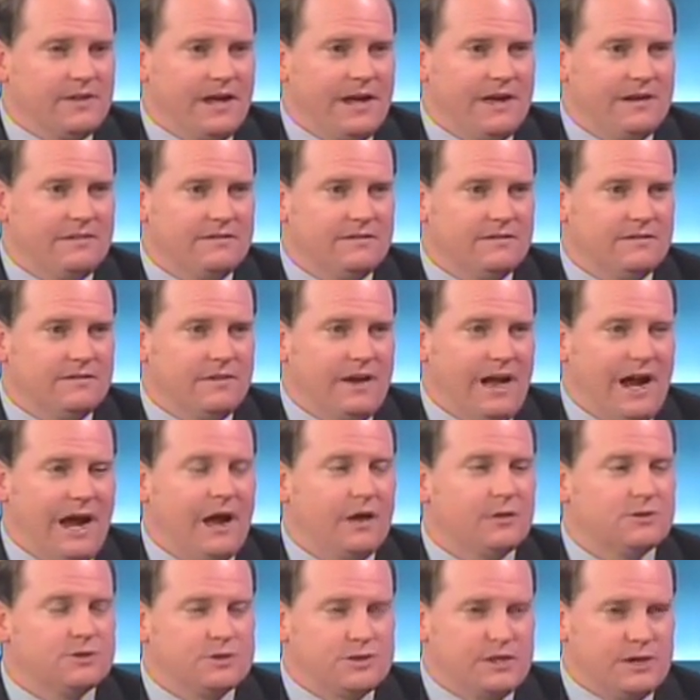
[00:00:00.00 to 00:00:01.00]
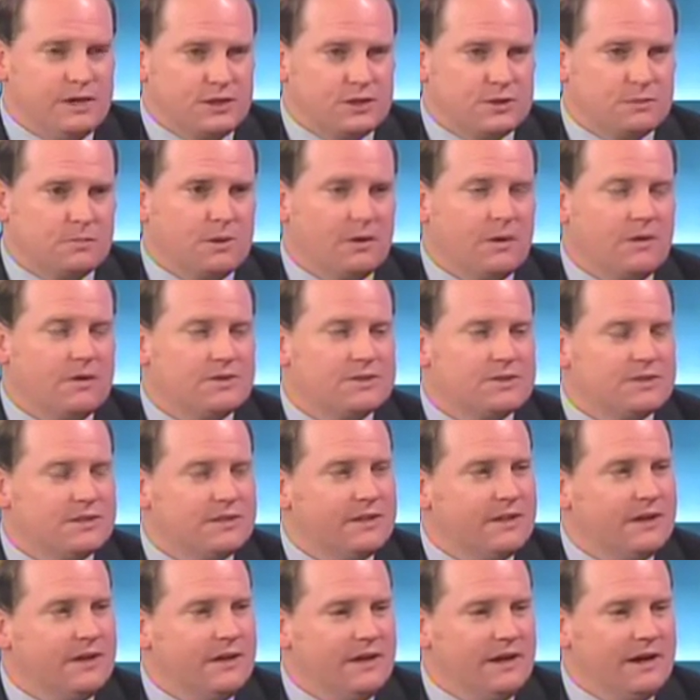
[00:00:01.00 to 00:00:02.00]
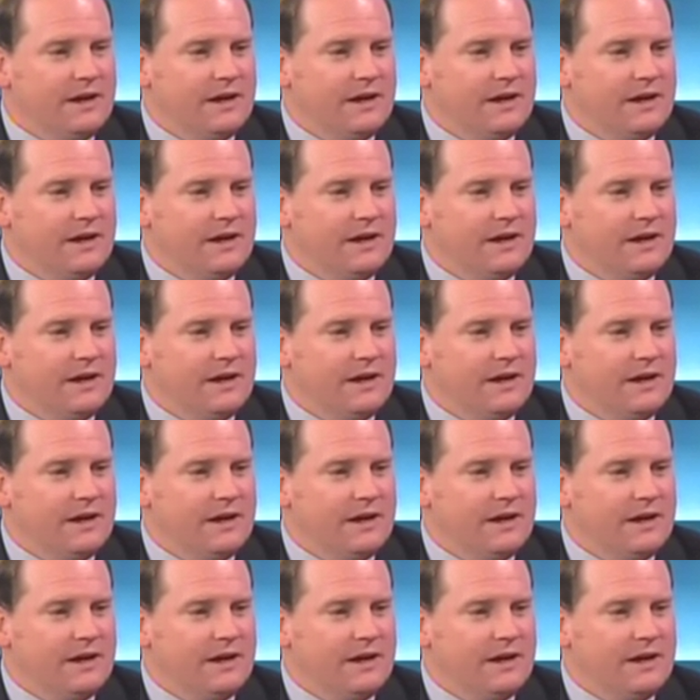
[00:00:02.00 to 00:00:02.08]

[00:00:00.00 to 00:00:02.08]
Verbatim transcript: that housed the explosion uh,